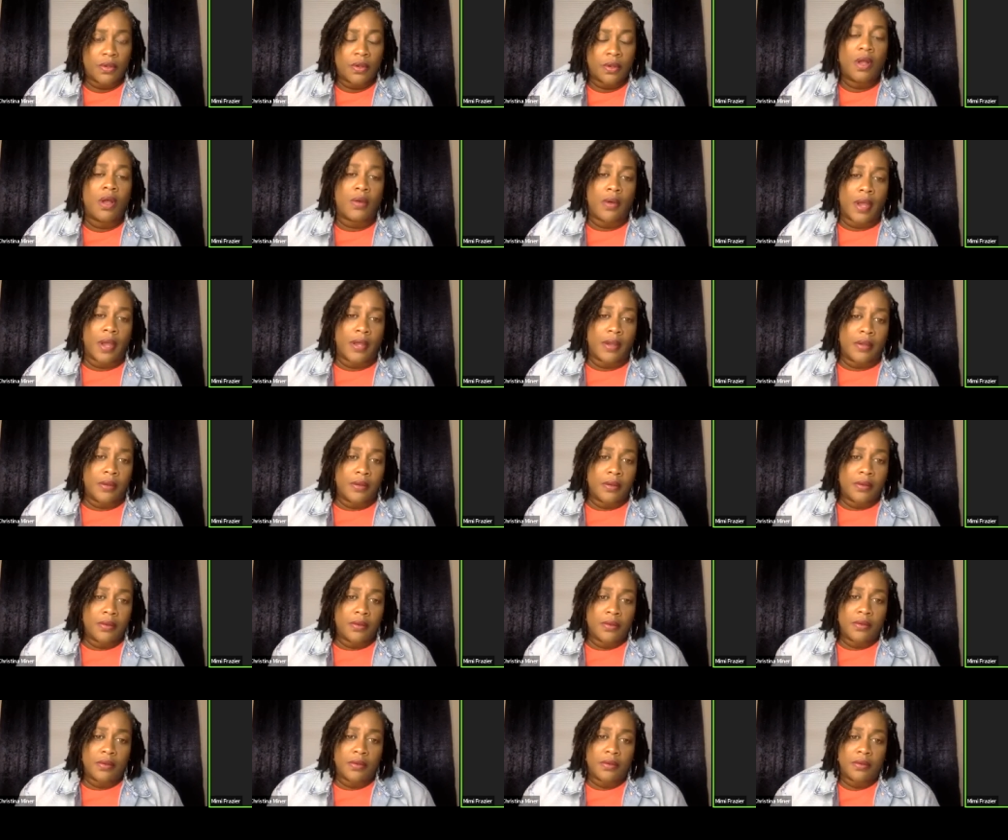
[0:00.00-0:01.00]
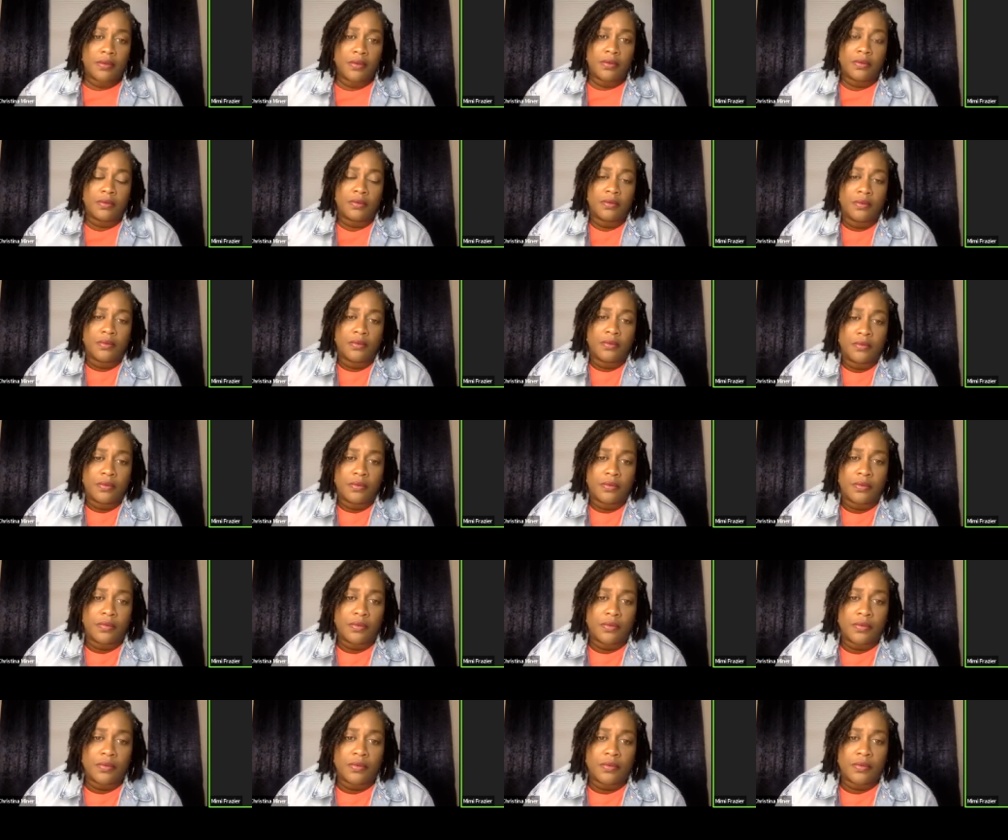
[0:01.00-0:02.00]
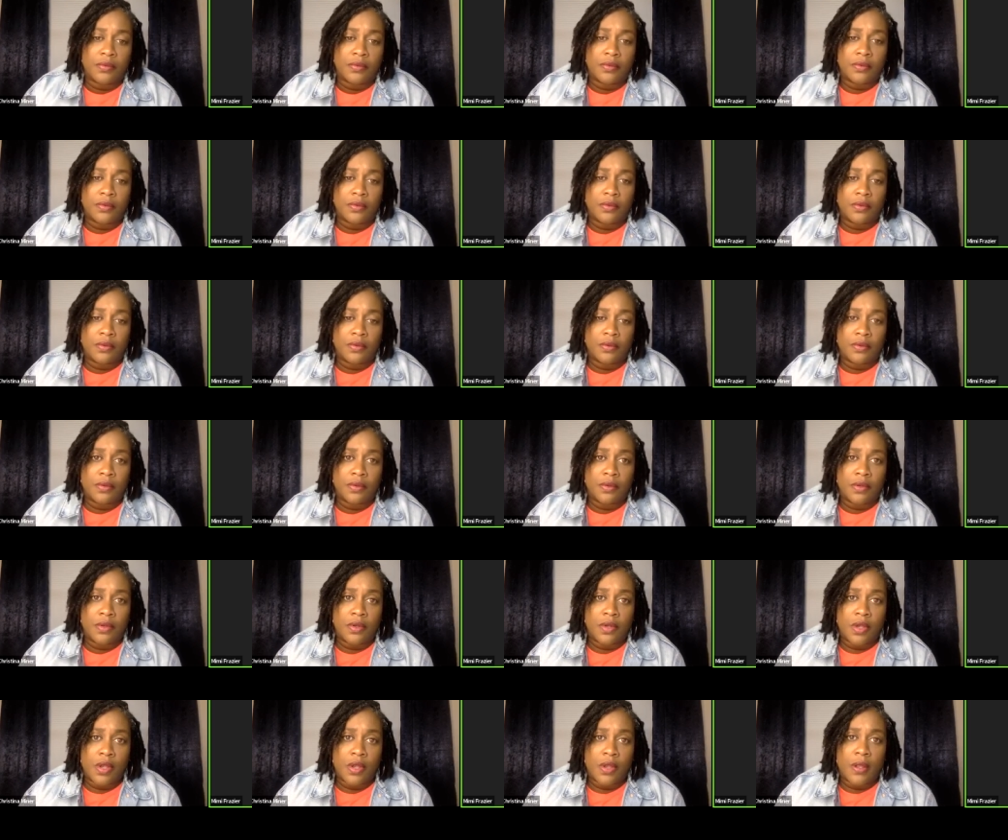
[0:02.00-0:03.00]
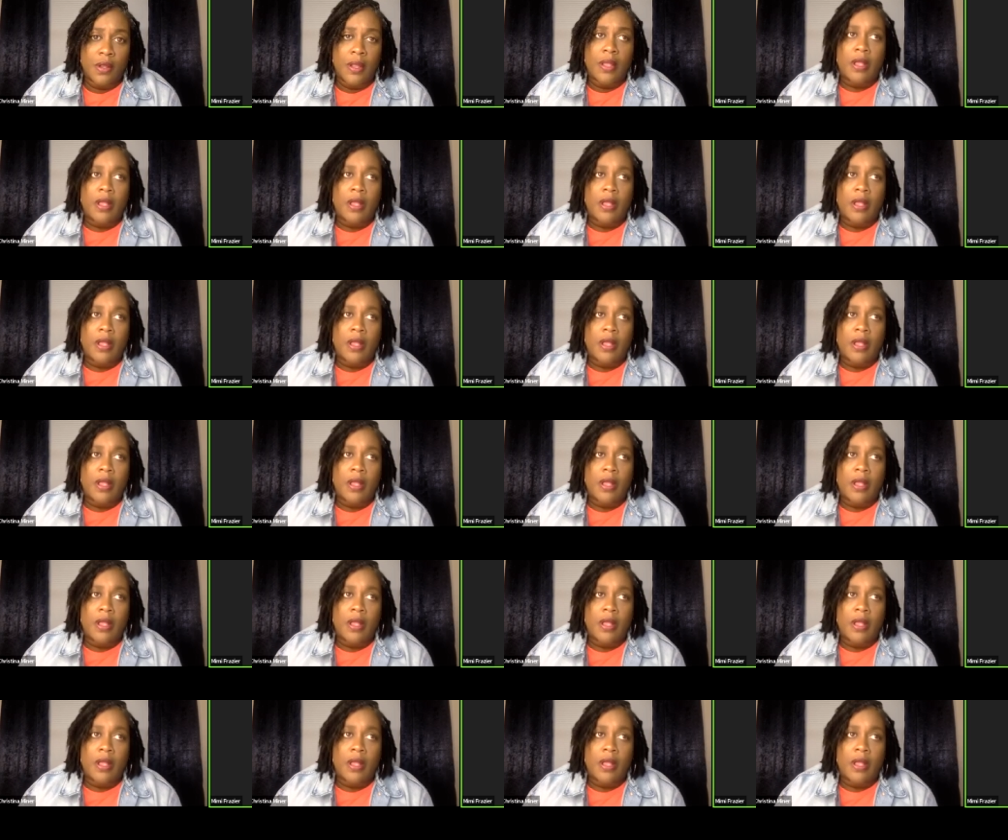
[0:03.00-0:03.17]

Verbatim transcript: which is fallopian tubes in my ovaries only.